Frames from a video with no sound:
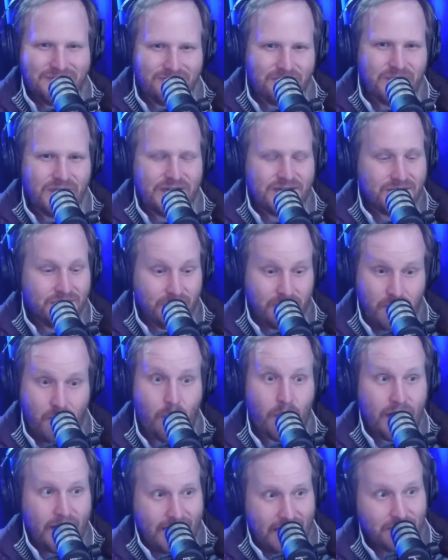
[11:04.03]
but
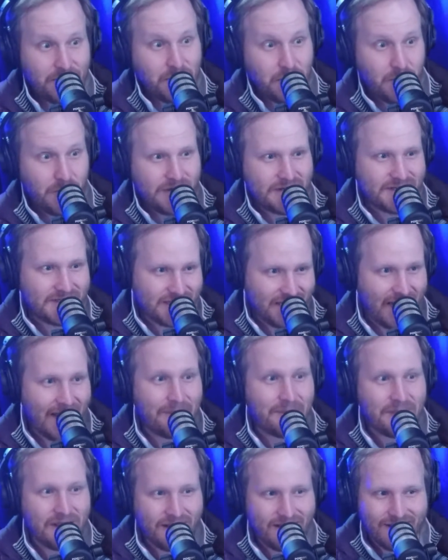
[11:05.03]
okay, now do it.
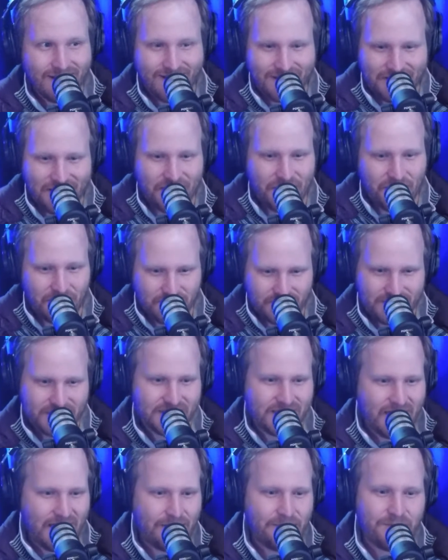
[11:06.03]
Stop,
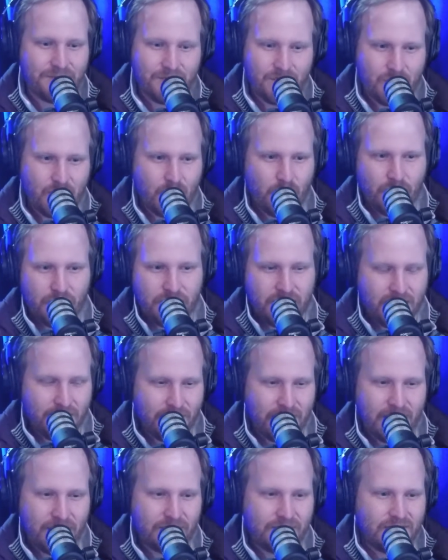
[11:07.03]
stop worrying
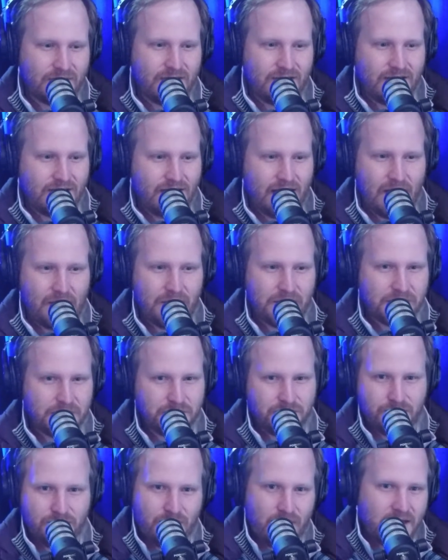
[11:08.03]
about how
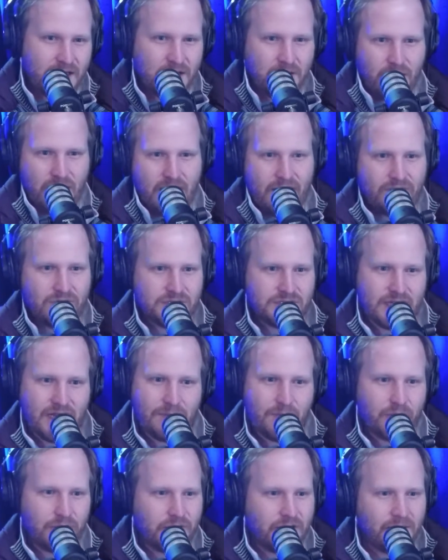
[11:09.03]
much money you have, or
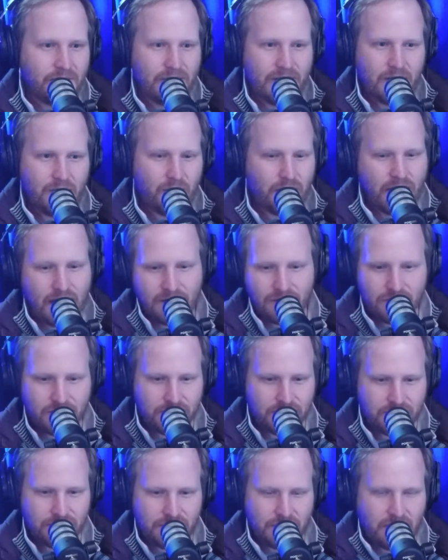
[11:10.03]
stop worrying about
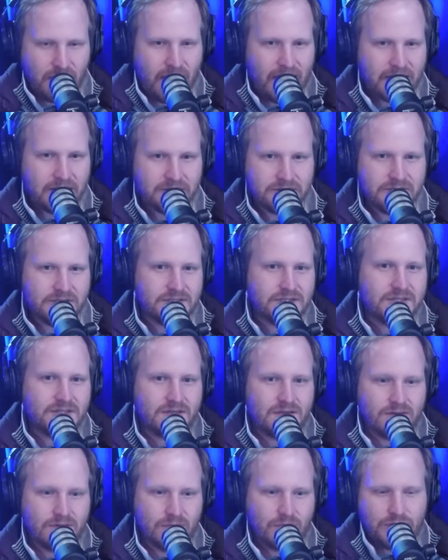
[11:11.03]
whatever your idol
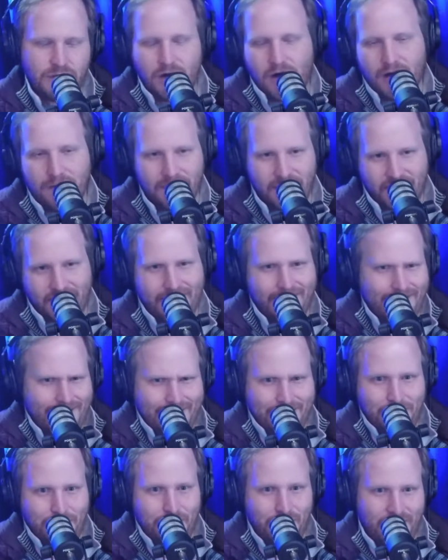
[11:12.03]
is. Well, no, I'm not. I
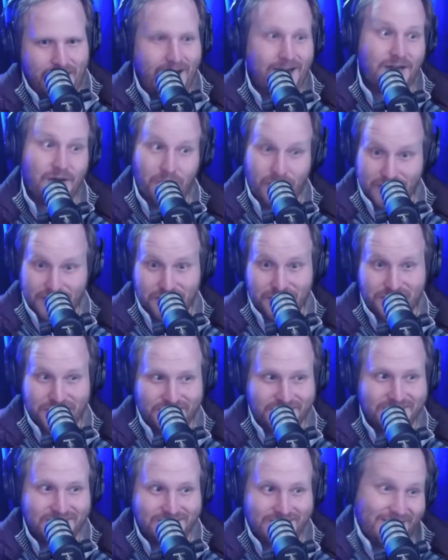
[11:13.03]
can't do that. I know I
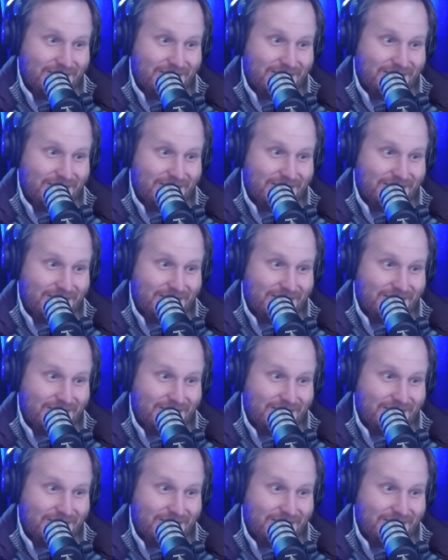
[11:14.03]
should,